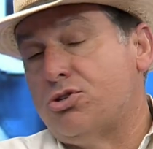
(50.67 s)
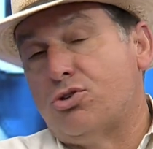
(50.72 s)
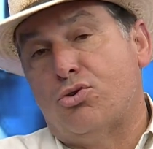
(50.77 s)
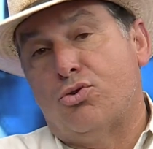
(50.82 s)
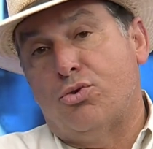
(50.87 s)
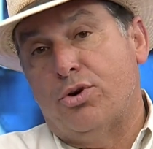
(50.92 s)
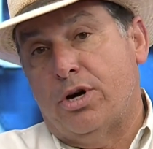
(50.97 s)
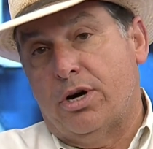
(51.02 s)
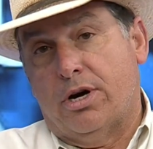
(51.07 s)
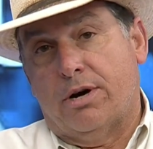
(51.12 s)

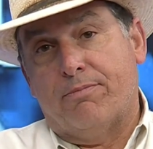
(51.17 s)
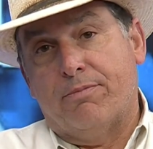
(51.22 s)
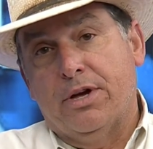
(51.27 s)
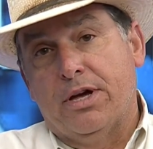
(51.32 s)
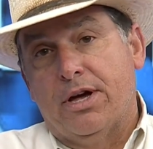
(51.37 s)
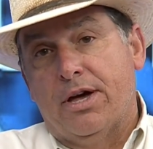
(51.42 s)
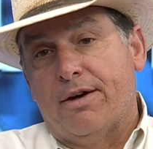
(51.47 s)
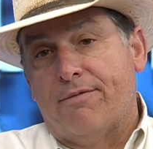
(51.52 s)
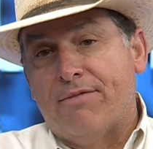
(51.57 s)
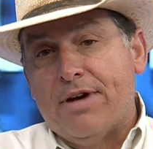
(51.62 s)
So um,
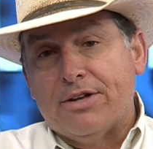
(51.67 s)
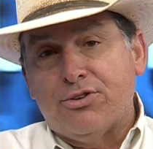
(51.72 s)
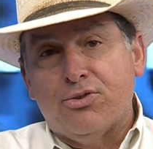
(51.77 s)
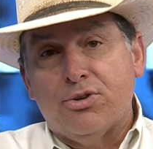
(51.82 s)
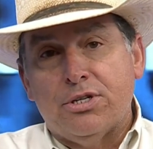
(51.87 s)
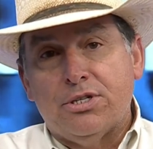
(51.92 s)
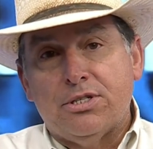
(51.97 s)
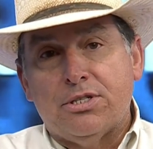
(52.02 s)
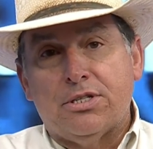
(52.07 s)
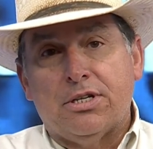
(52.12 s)

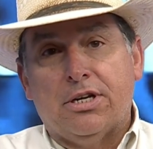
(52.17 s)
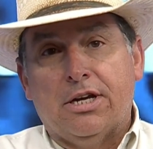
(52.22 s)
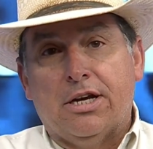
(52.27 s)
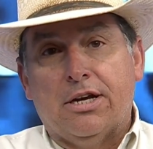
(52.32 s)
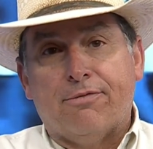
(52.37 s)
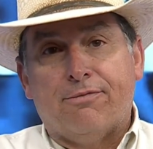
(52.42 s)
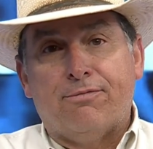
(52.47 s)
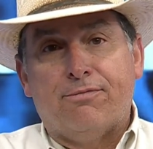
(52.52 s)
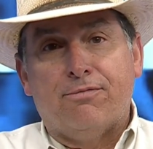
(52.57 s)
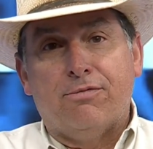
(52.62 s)
veterans,
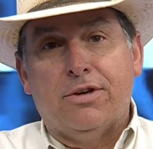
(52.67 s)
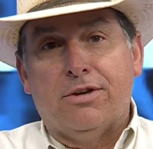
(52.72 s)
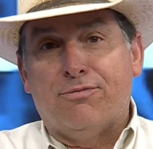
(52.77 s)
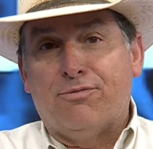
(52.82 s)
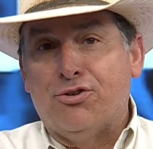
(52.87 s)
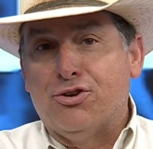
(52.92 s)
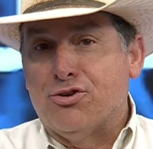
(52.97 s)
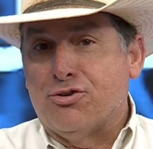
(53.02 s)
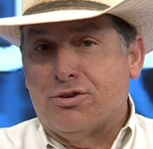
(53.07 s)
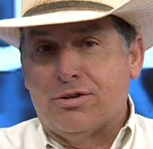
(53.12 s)
if
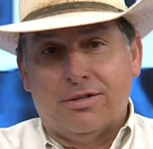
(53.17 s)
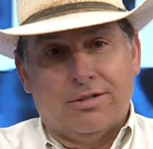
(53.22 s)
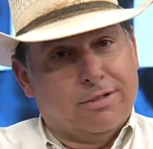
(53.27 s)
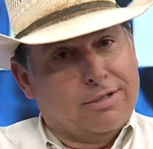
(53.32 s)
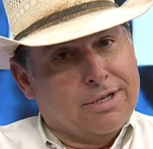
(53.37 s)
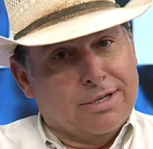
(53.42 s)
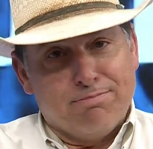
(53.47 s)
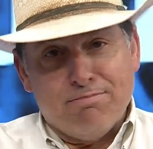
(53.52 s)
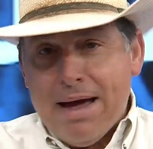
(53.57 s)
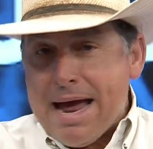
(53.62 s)
if you're
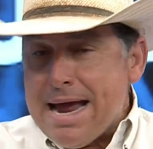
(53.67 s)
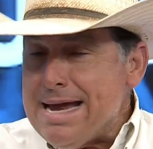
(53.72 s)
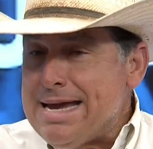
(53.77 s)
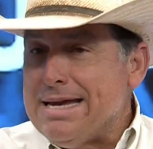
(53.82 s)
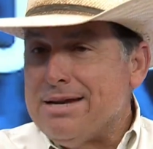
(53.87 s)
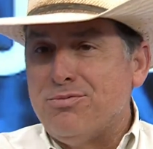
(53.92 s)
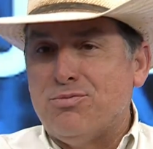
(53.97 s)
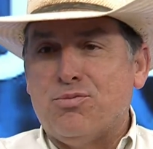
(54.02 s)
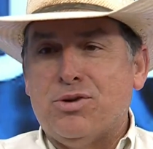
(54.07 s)
can make it,